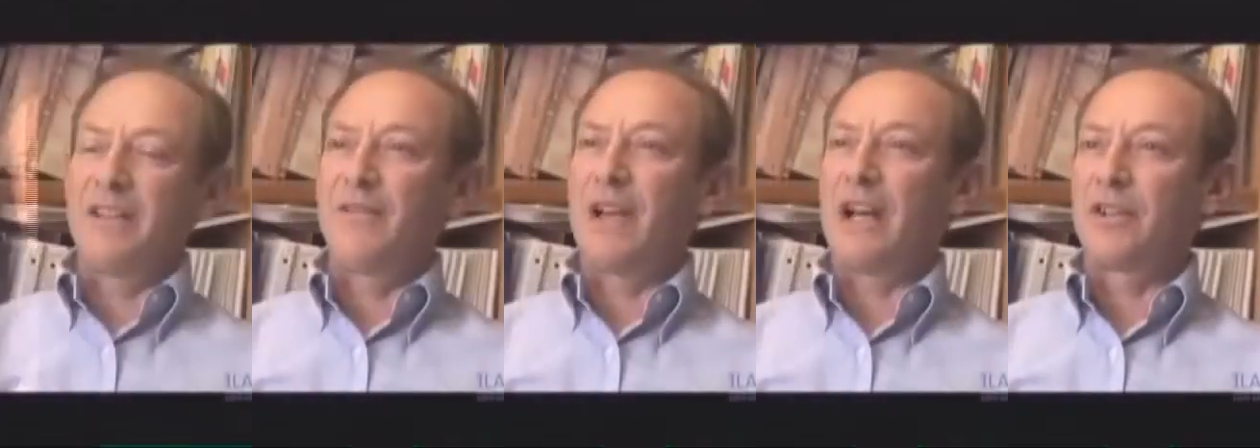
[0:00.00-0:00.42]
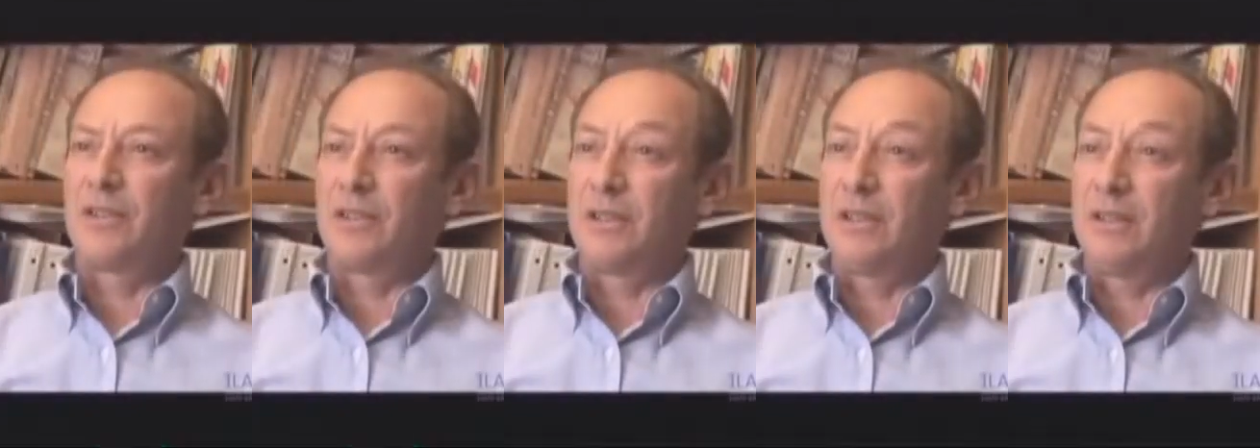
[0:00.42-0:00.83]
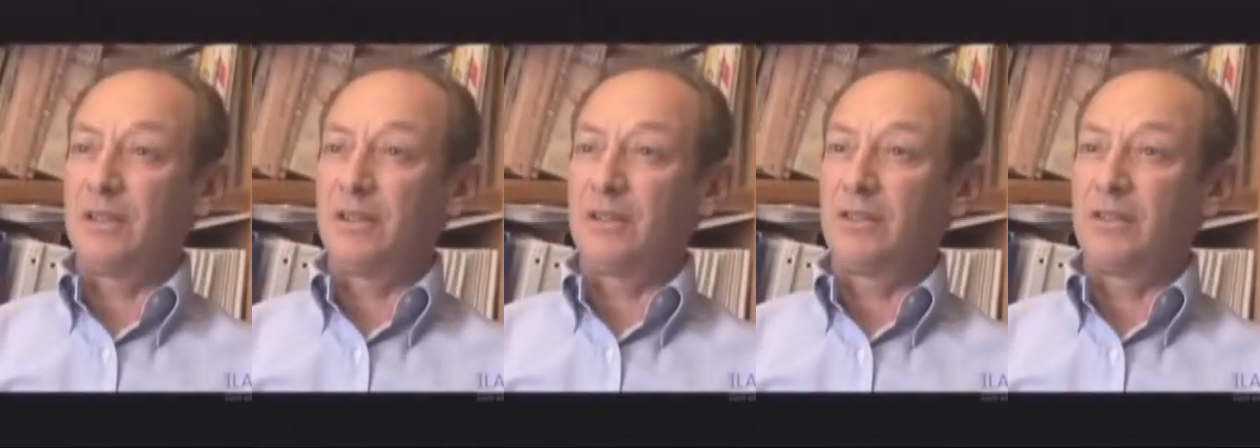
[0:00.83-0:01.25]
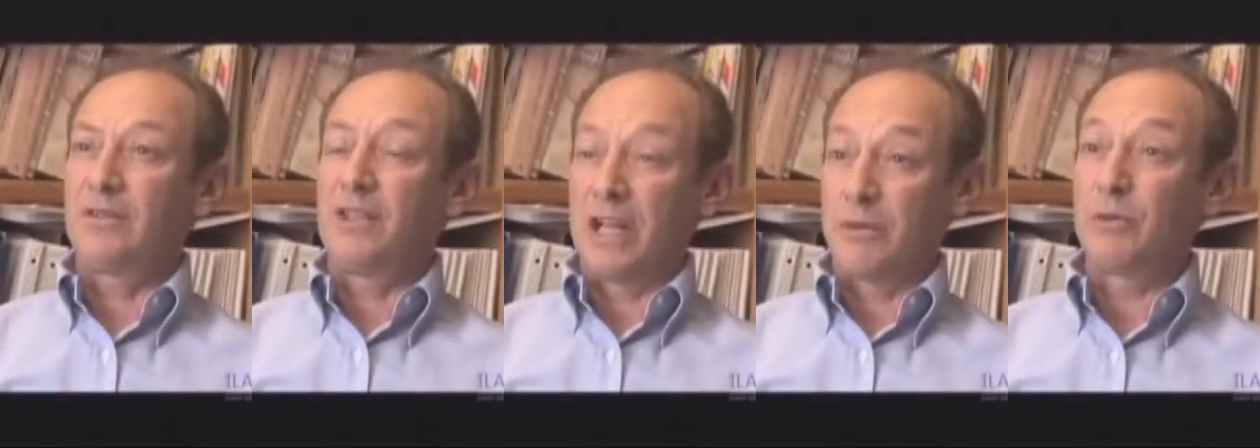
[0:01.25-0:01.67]
actually
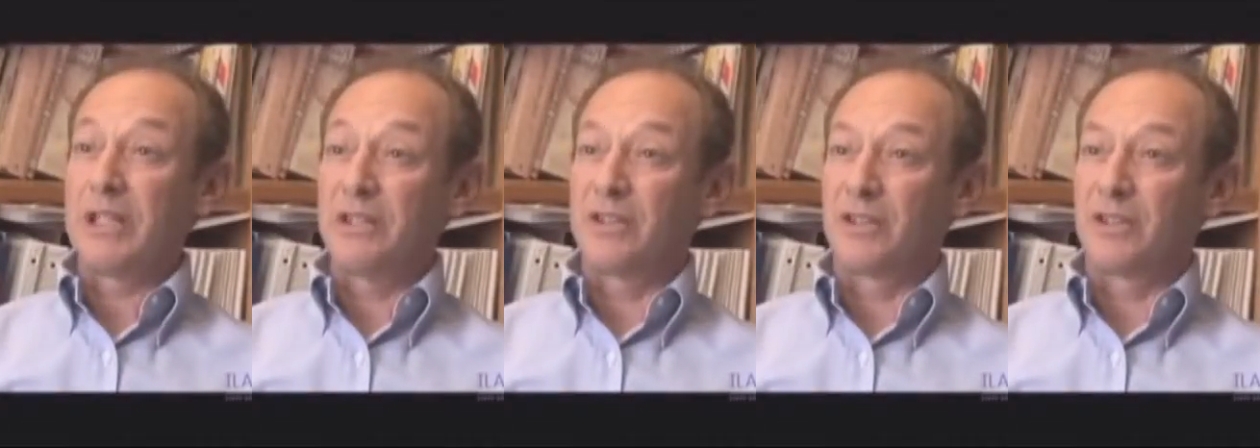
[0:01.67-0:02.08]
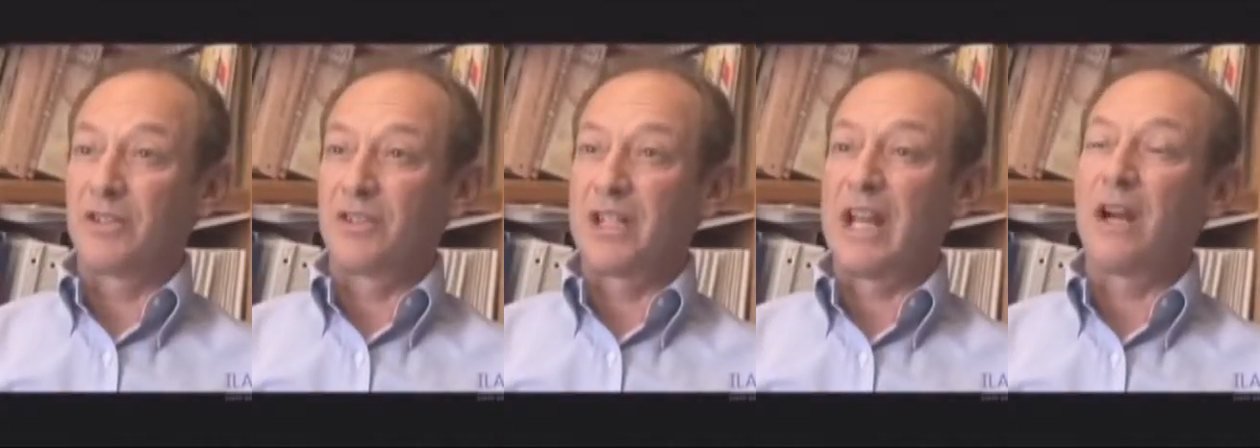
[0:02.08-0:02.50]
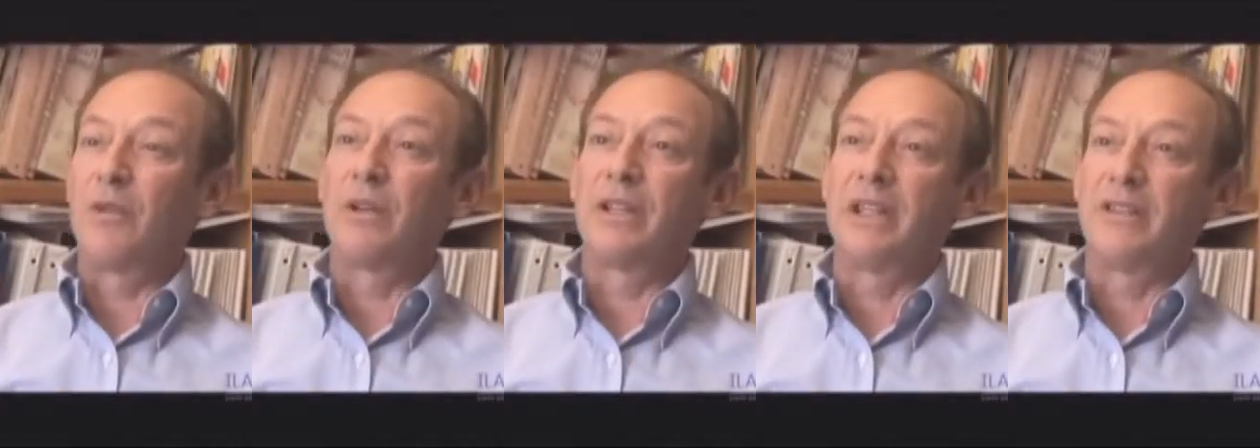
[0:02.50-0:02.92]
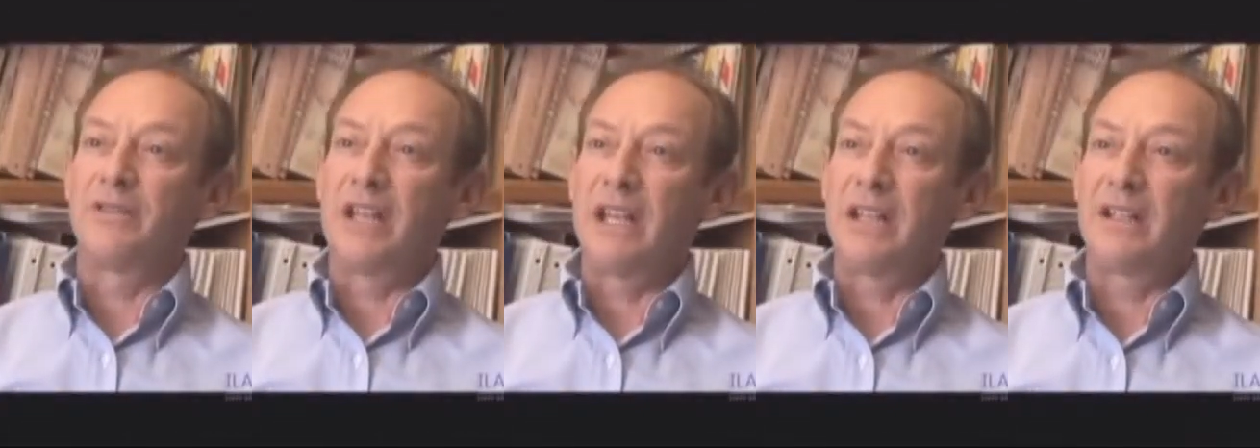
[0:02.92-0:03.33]
done research now where they've
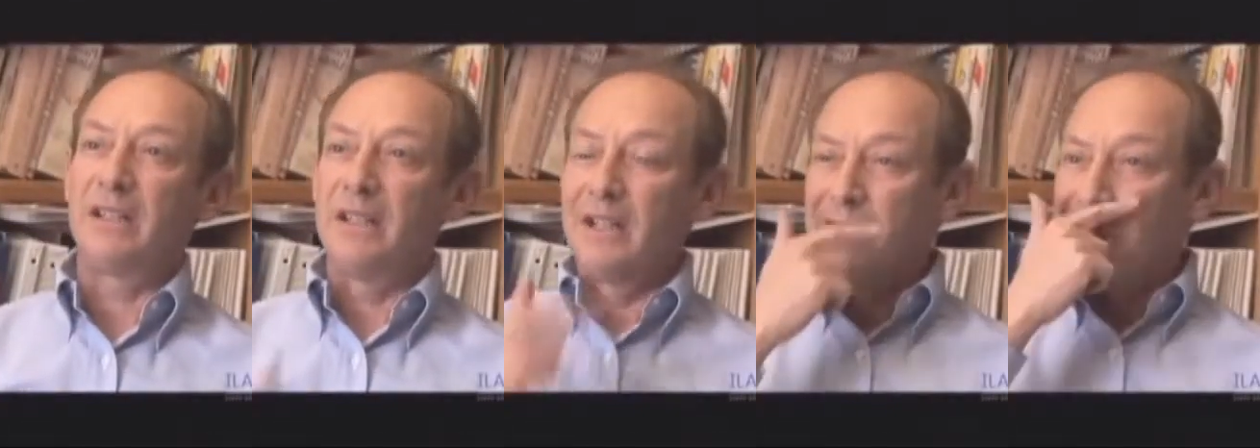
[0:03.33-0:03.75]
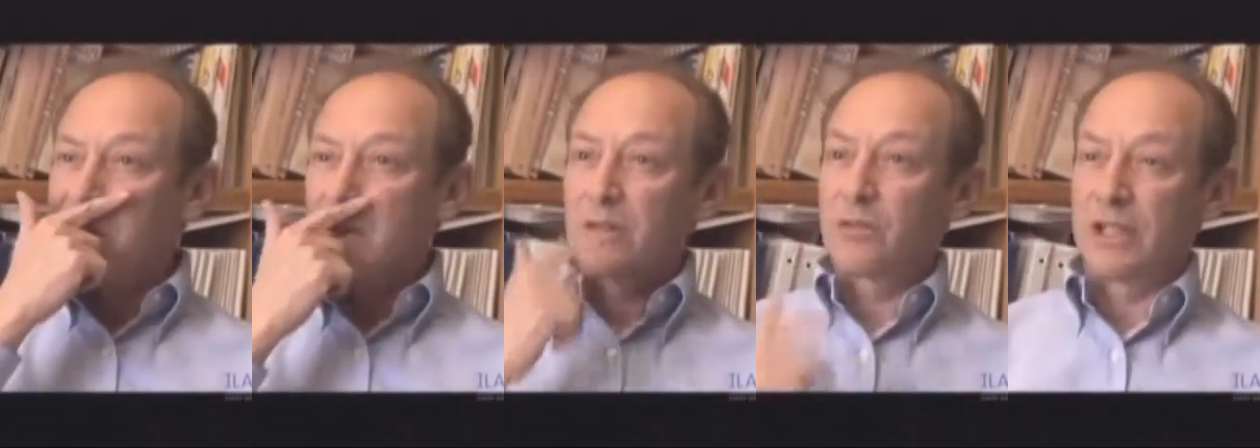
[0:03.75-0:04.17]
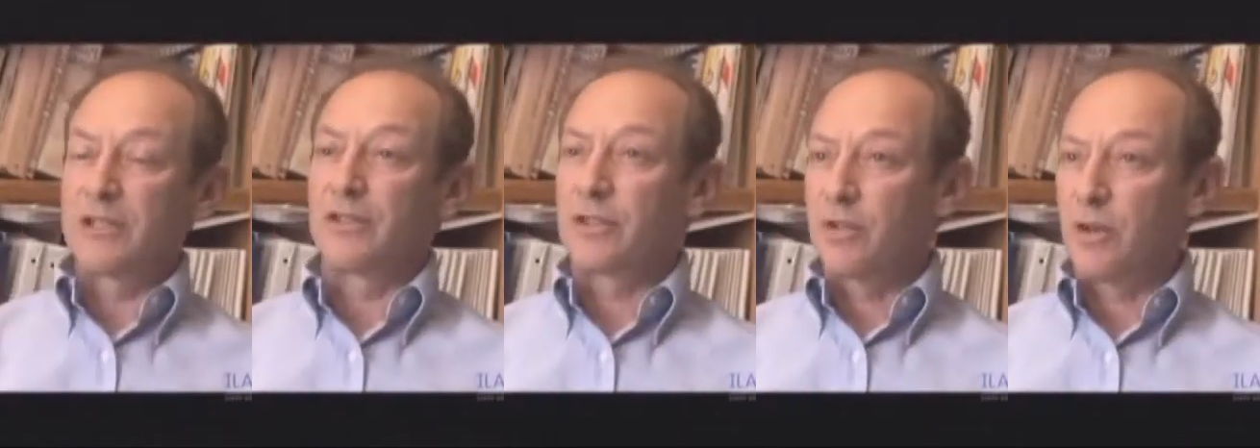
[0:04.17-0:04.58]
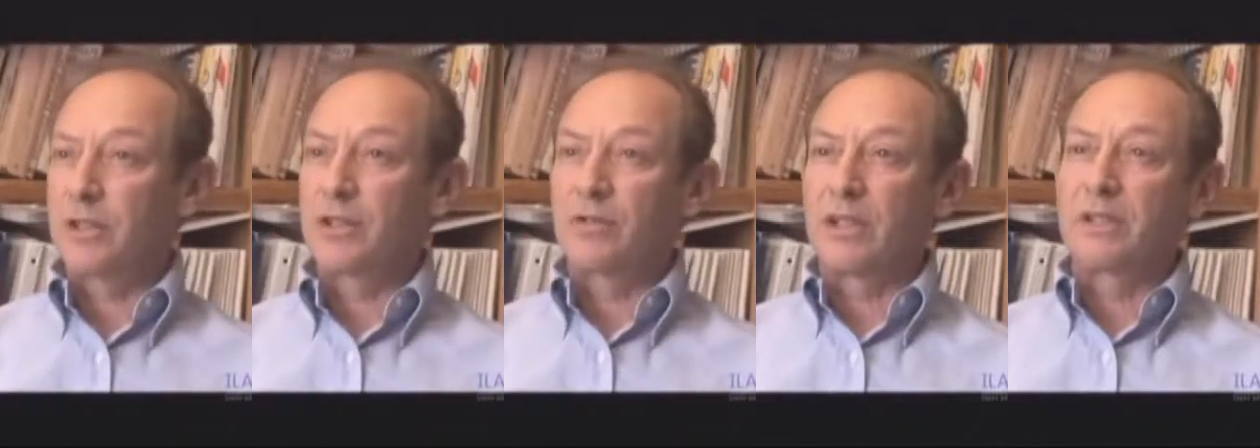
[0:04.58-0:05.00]
taken crystals,
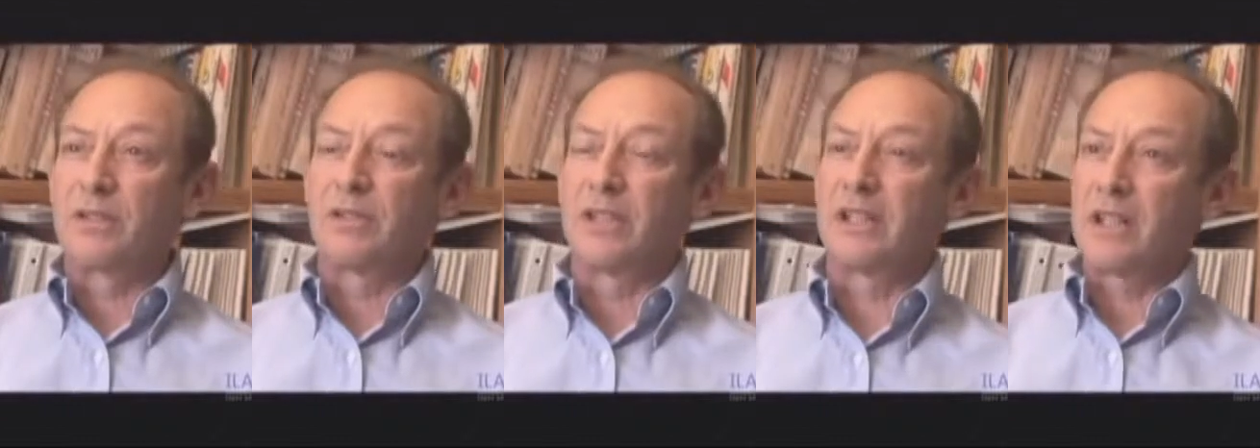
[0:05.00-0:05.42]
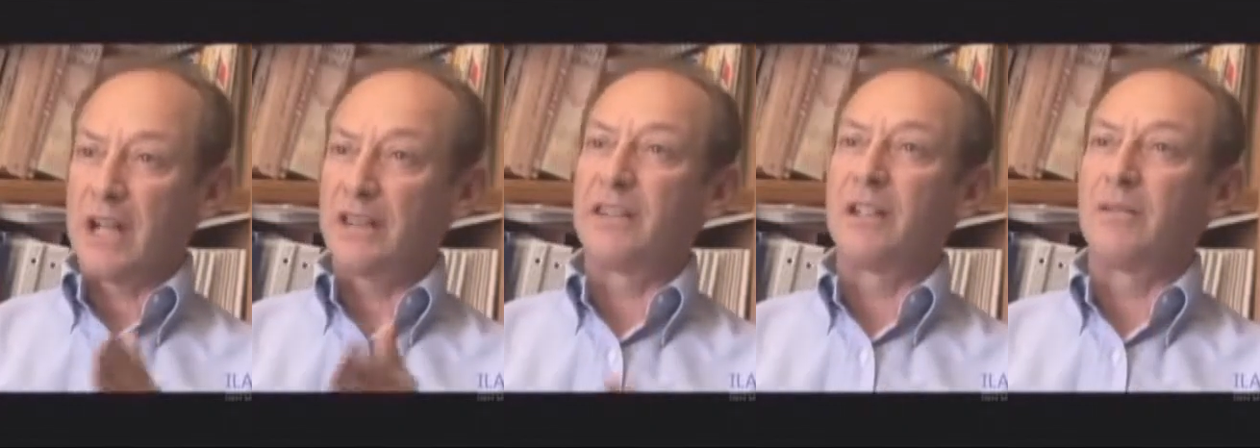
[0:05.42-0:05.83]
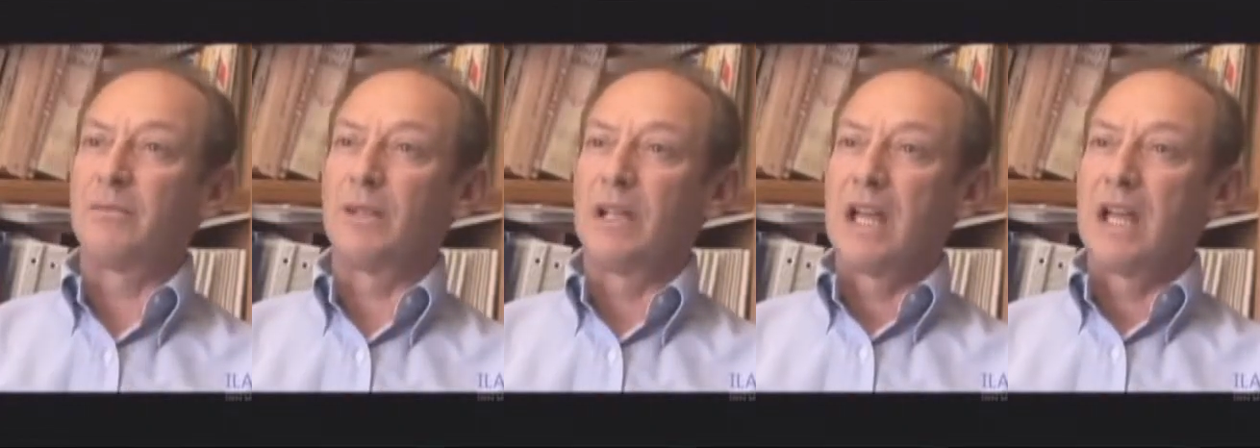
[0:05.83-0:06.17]
quartz crystals, and cut them